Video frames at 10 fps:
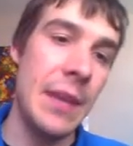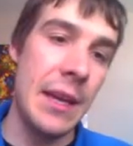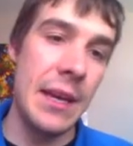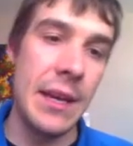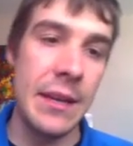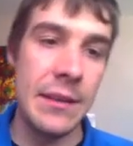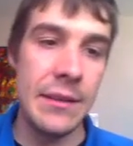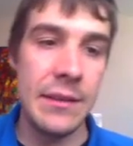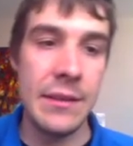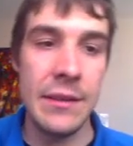
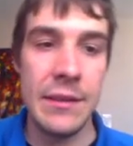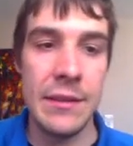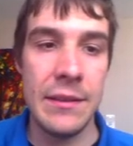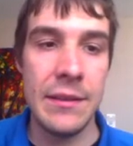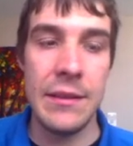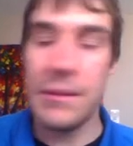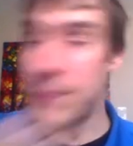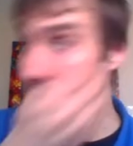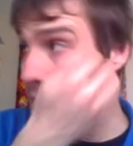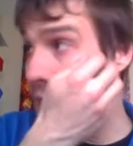And
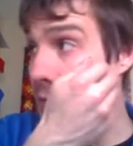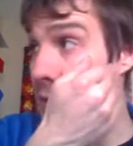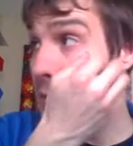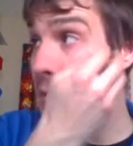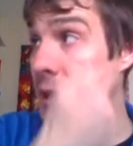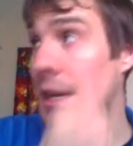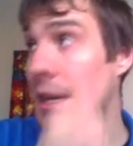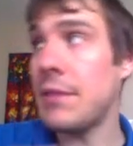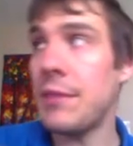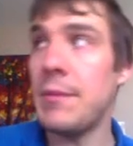what does that 21-minute
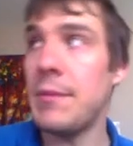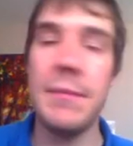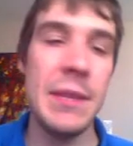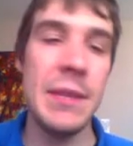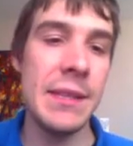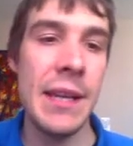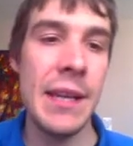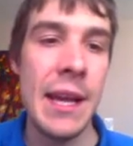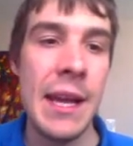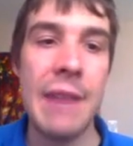half-life mean? It means that
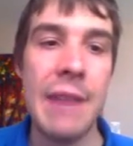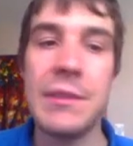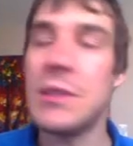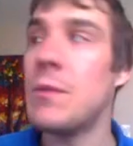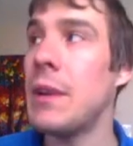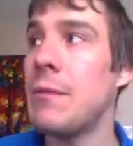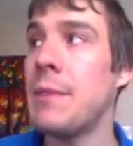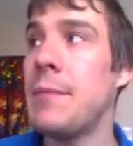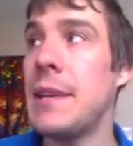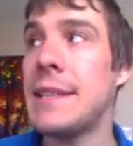after
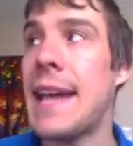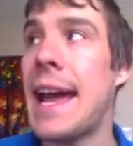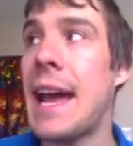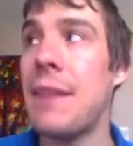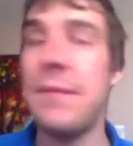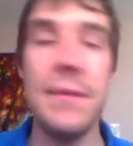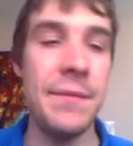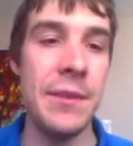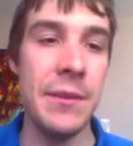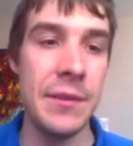21 minutes, half
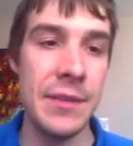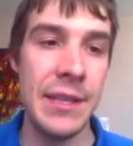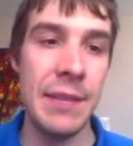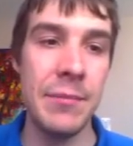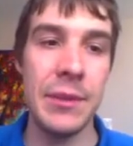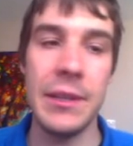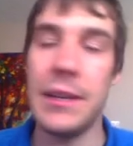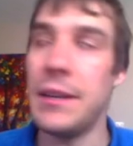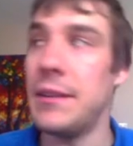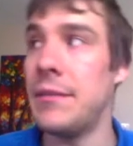of your sample
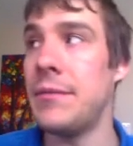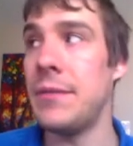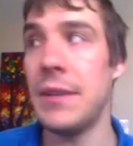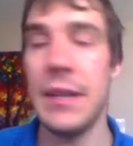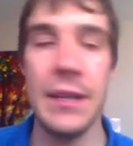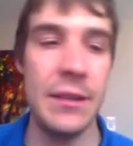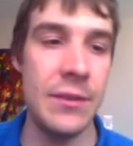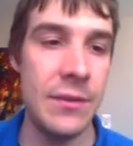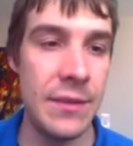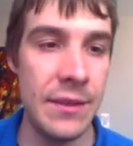of
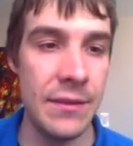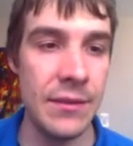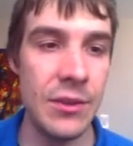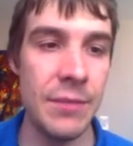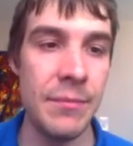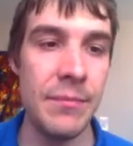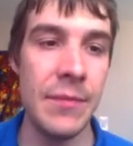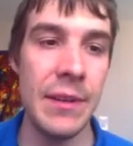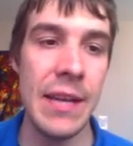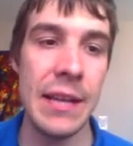
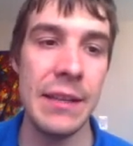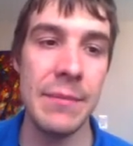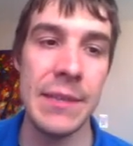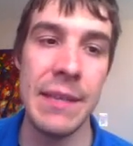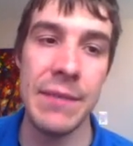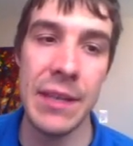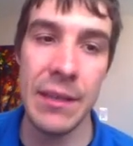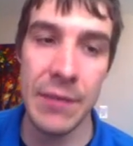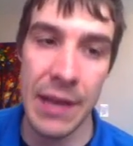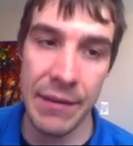
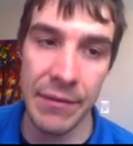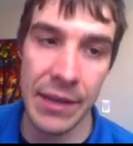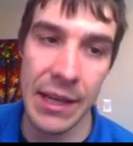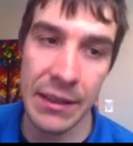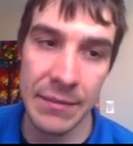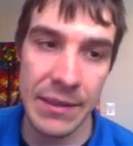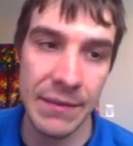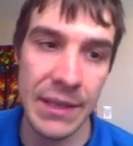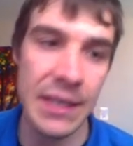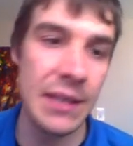gallium-70, or half of the
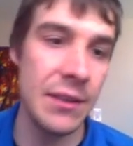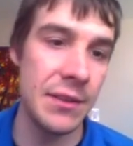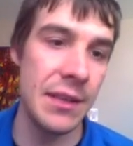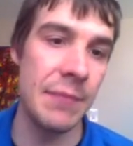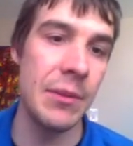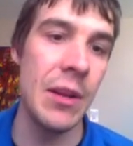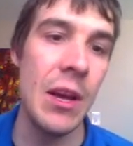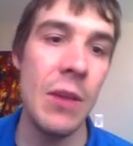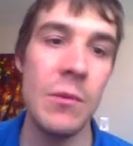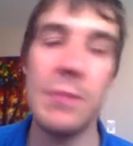gallium-70 in your sample,
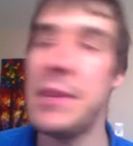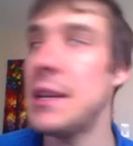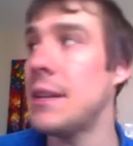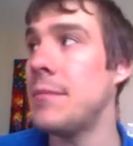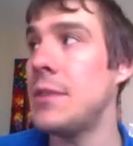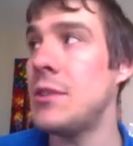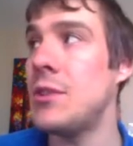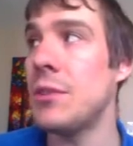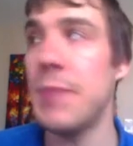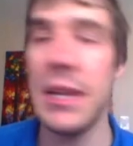will become
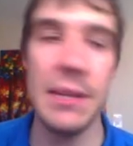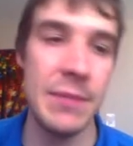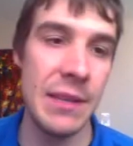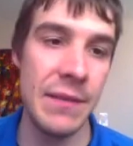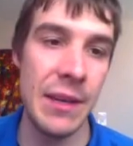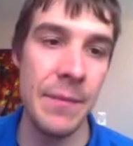germanium-70.